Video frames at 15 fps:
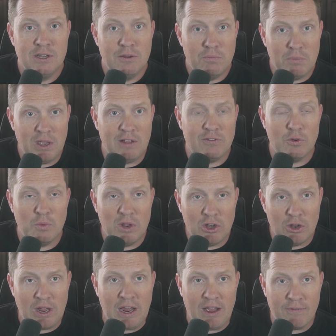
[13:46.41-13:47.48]
means that we
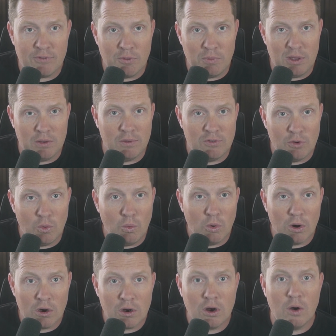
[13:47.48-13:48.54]
have to be able to
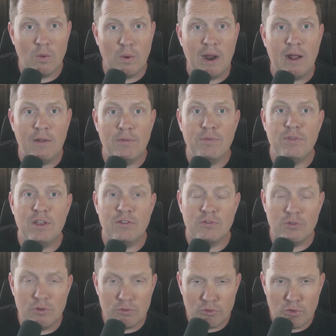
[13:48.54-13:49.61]
work around these
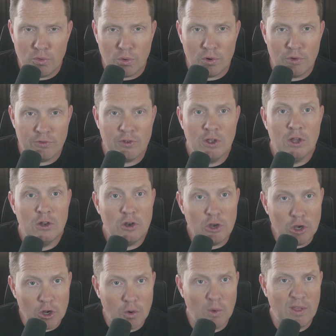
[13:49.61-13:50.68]
new tools
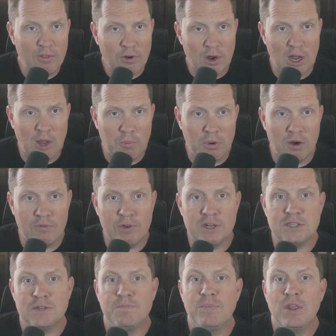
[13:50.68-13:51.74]
knowing they're not perfect.